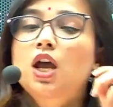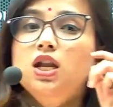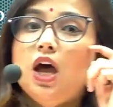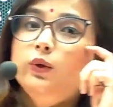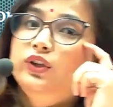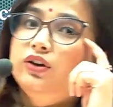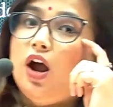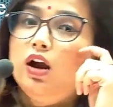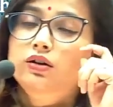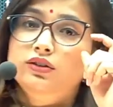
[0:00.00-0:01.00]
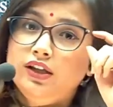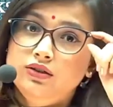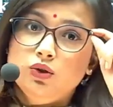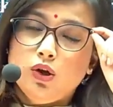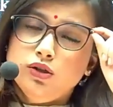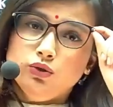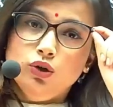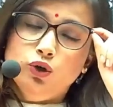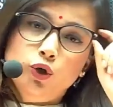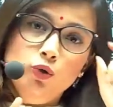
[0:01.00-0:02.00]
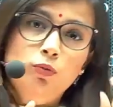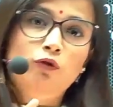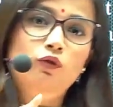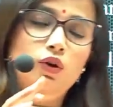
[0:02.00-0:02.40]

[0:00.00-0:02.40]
Now, there is also a group of